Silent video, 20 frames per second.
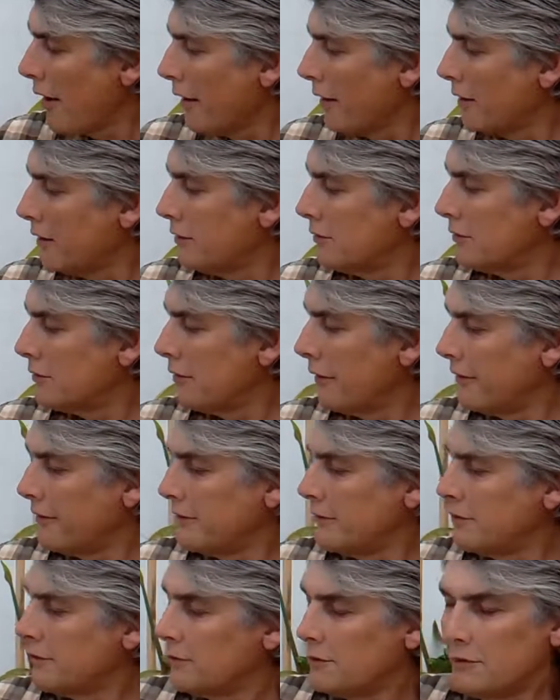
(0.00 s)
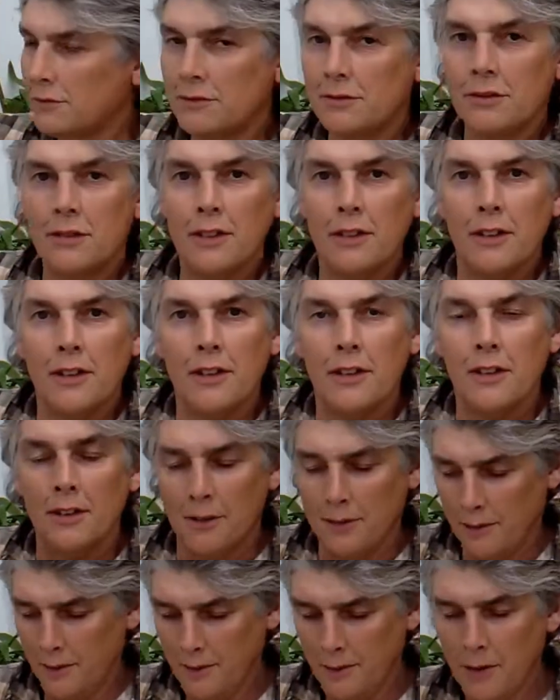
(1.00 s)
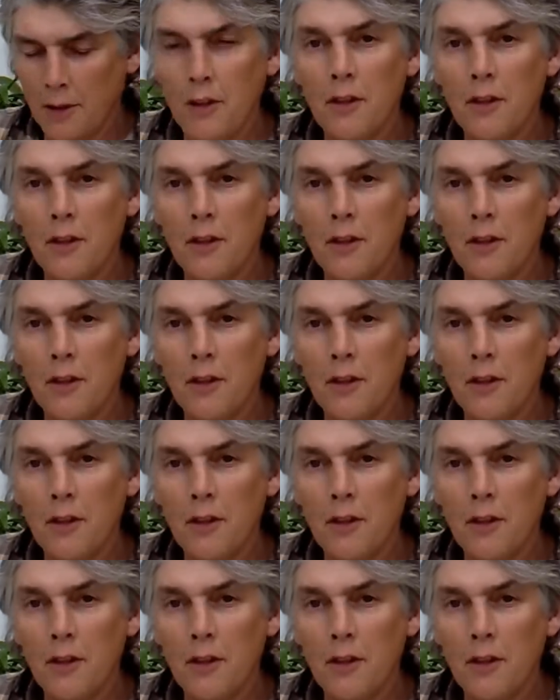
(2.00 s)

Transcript: Nothing is said.